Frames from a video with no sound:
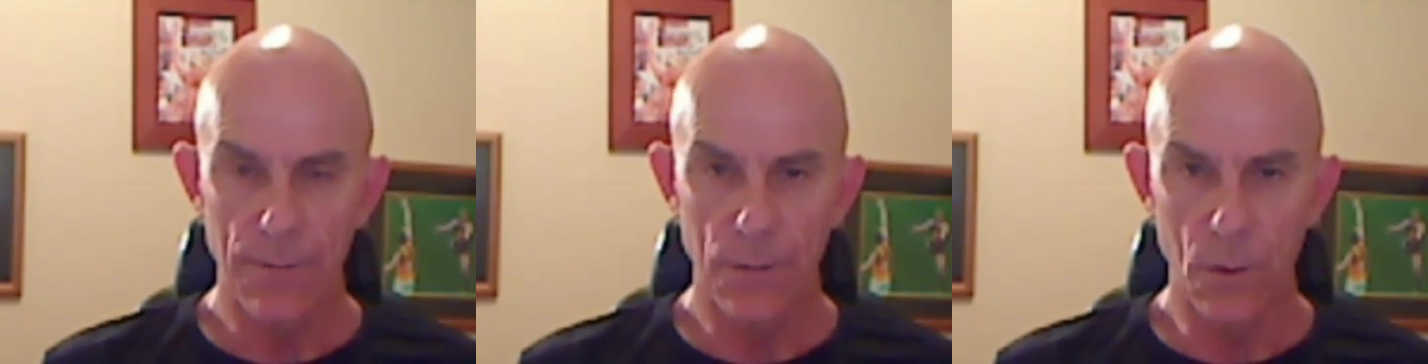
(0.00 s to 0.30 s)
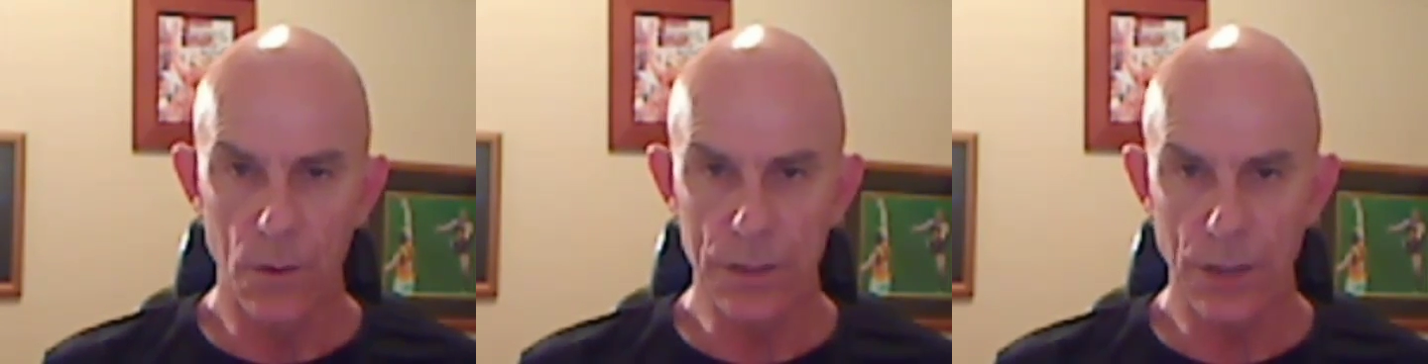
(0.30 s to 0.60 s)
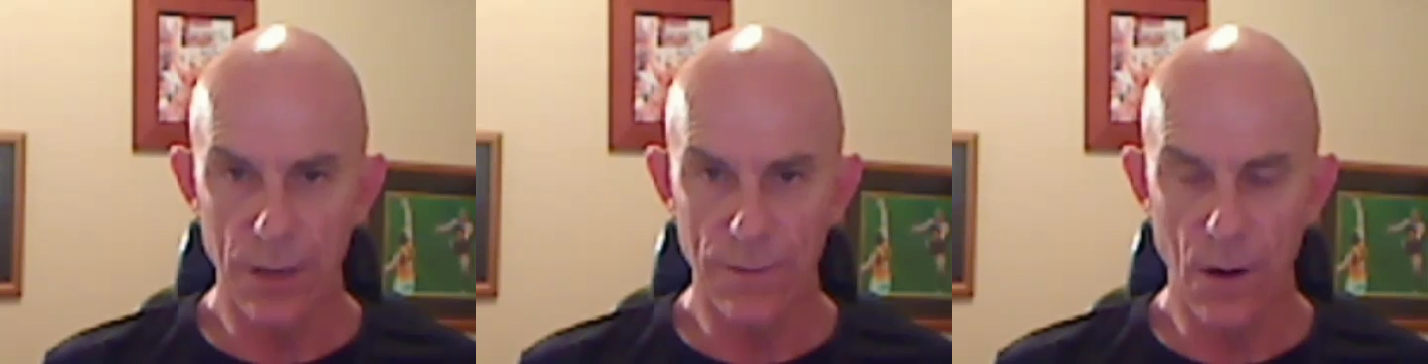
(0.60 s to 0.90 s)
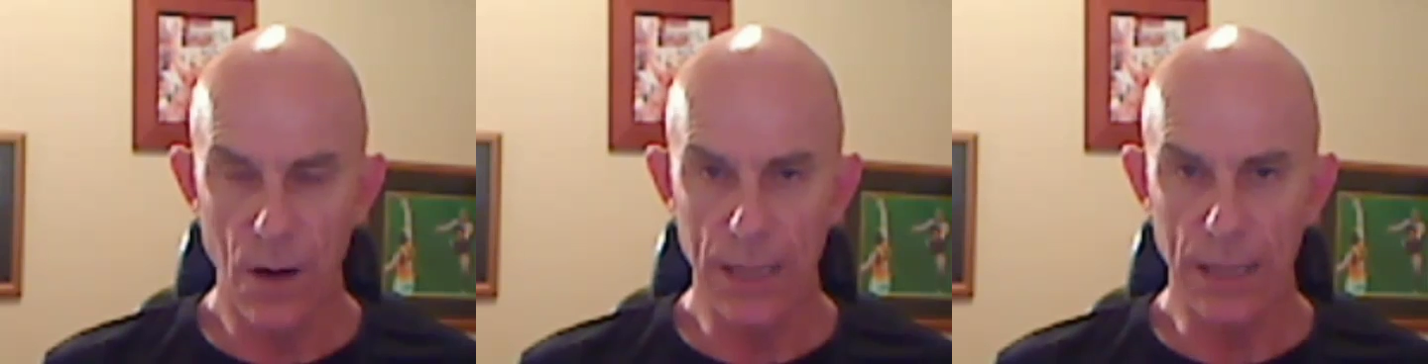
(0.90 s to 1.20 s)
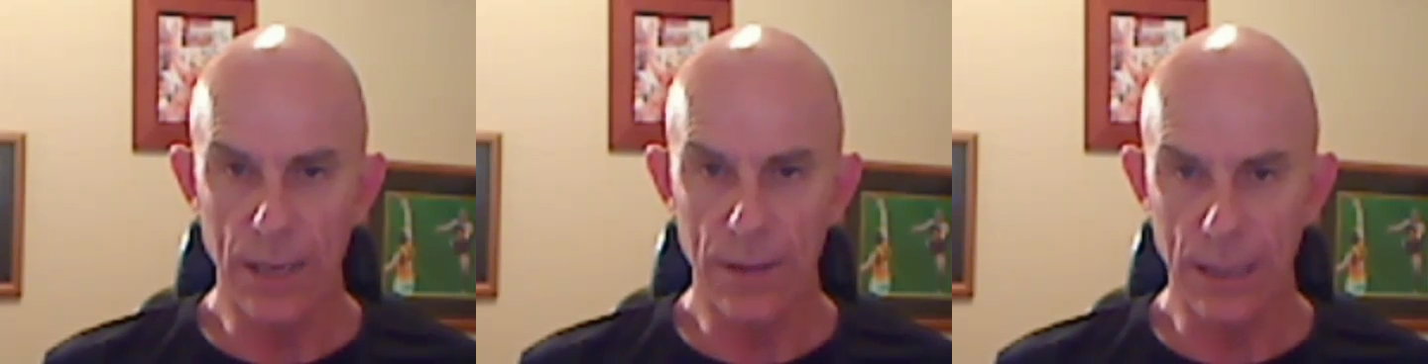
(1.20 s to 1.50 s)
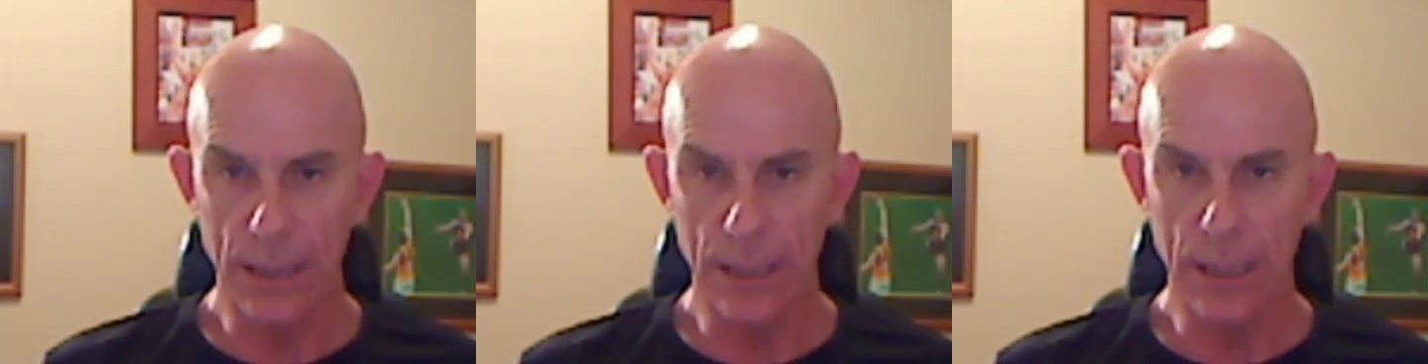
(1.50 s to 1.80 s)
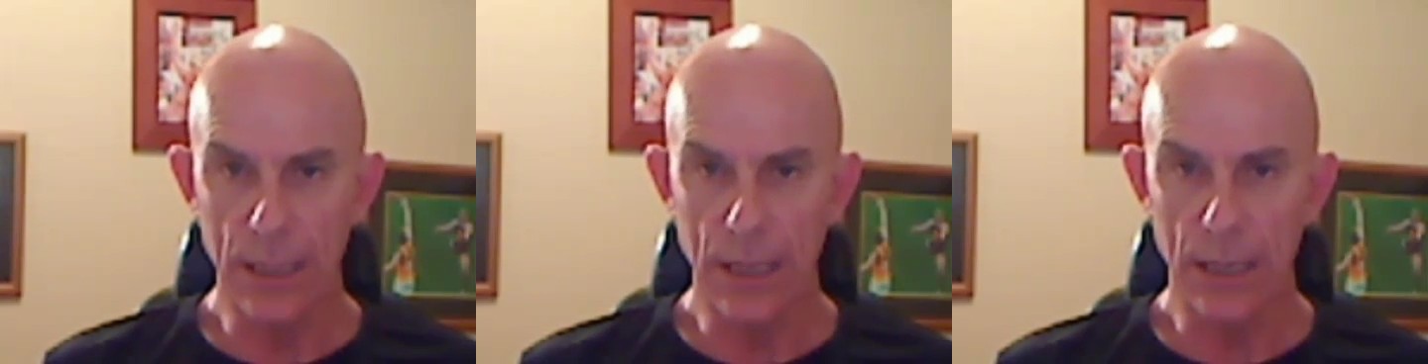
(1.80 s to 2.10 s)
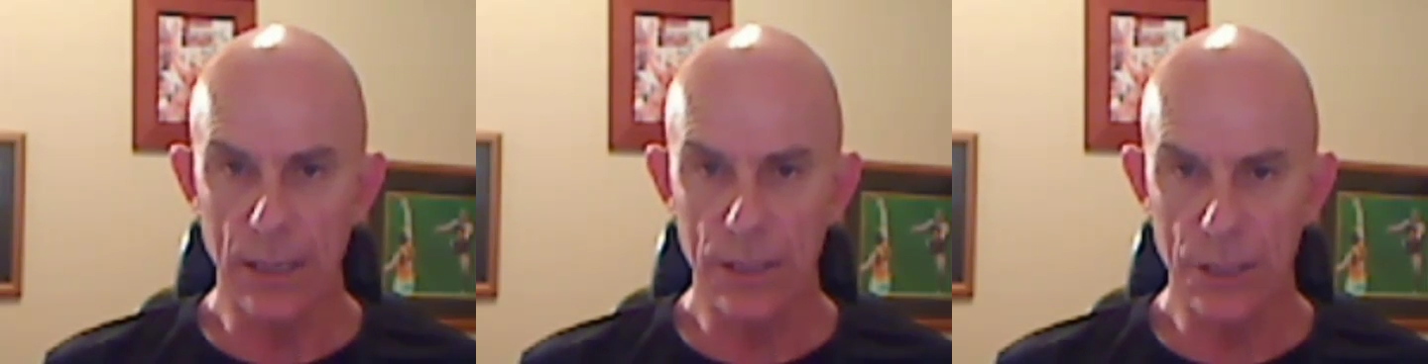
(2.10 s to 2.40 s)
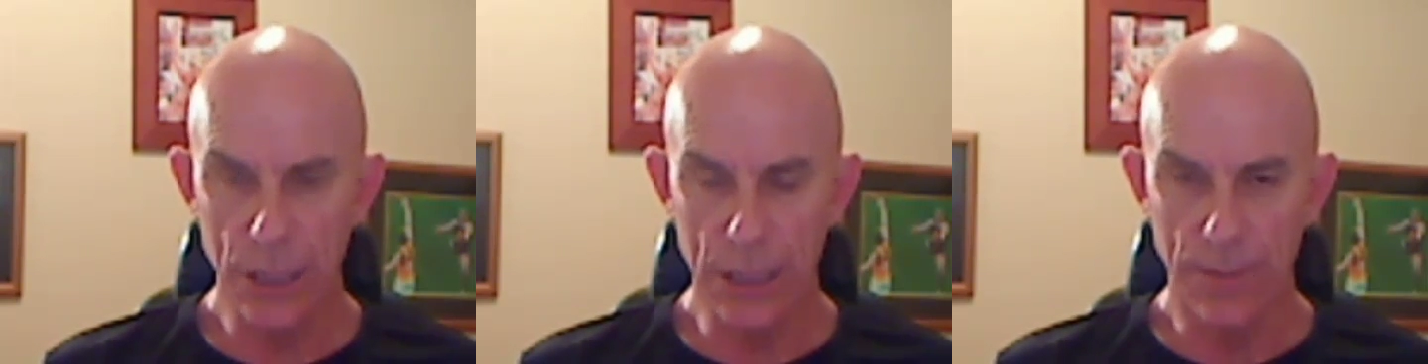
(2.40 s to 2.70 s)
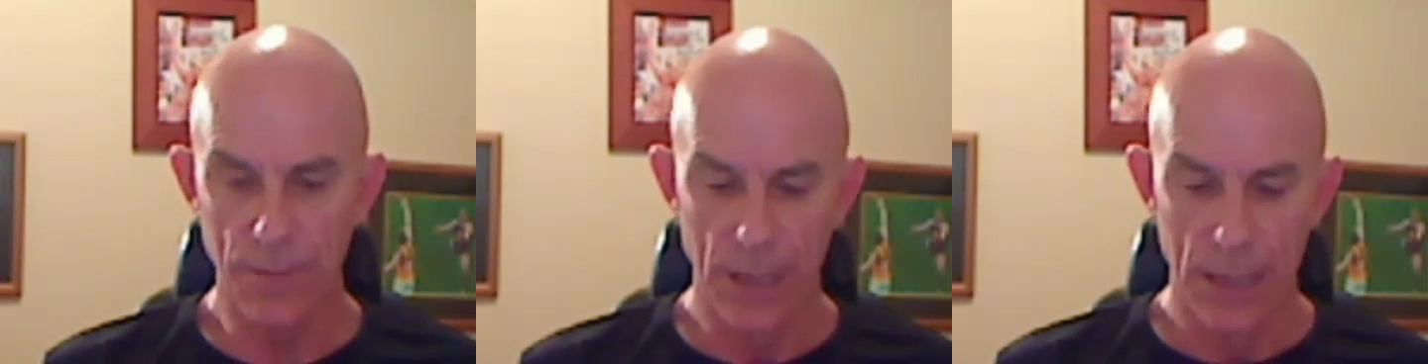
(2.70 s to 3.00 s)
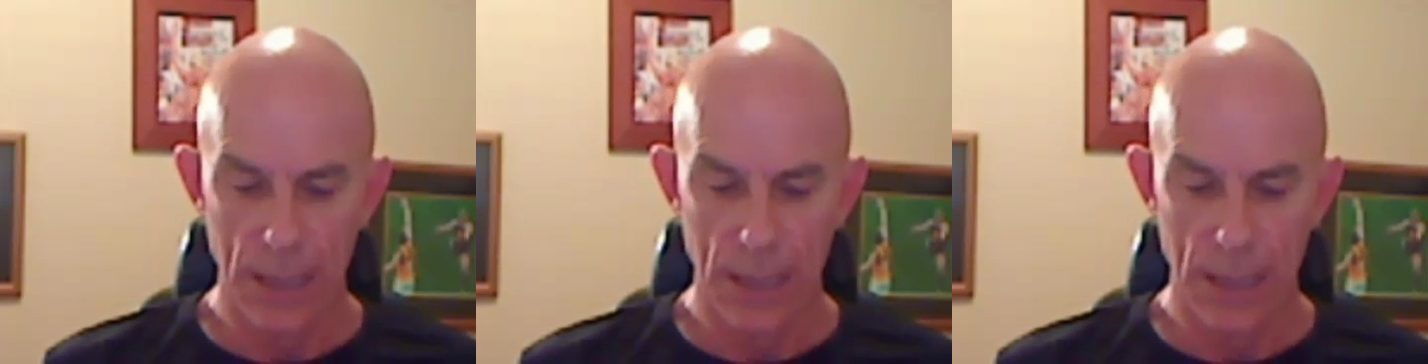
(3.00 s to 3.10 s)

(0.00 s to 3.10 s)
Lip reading: for tonifying the kidney qi.